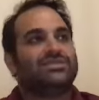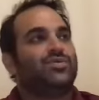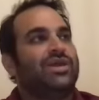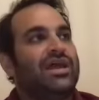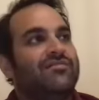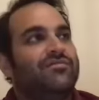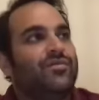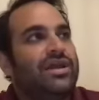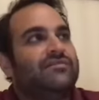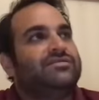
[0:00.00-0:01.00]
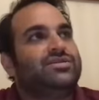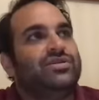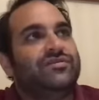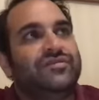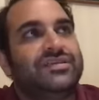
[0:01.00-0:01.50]
we have two
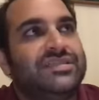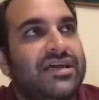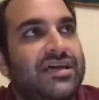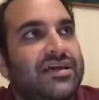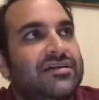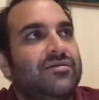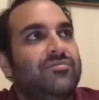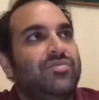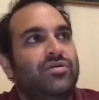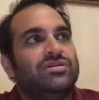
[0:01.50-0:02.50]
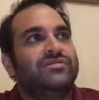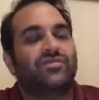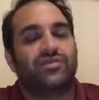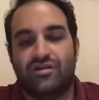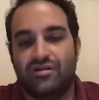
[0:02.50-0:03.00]
different components
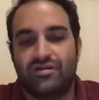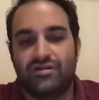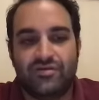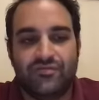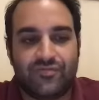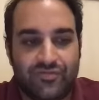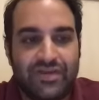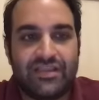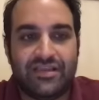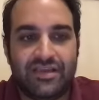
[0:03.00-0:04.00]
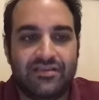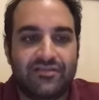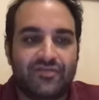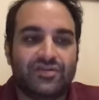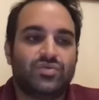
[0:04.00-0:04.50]
for Validata. The
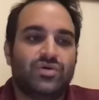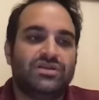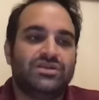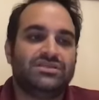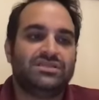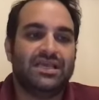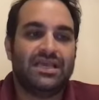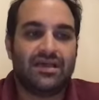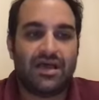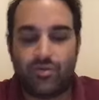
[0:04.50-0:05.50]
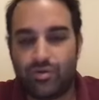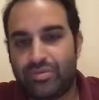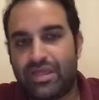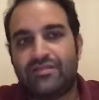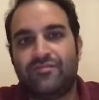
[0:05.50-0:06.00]
first one is our
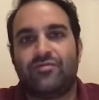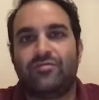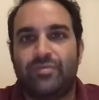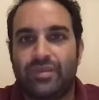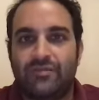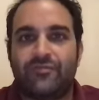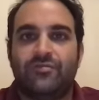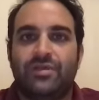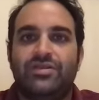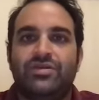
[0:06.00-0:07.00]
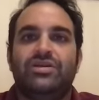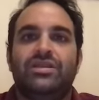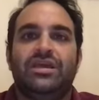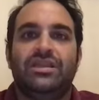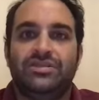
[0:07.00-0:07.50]
platform, a platform that you could
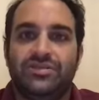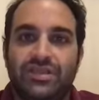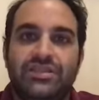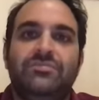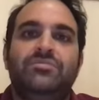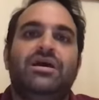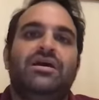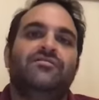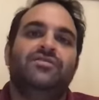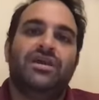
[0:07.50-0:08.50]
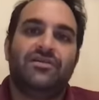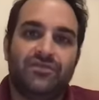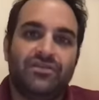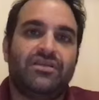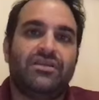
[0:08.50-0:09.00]
get into the deep dive on
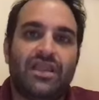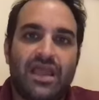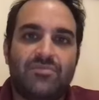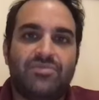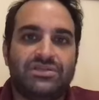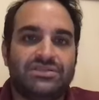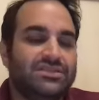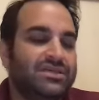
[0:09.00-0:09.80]
everything that happens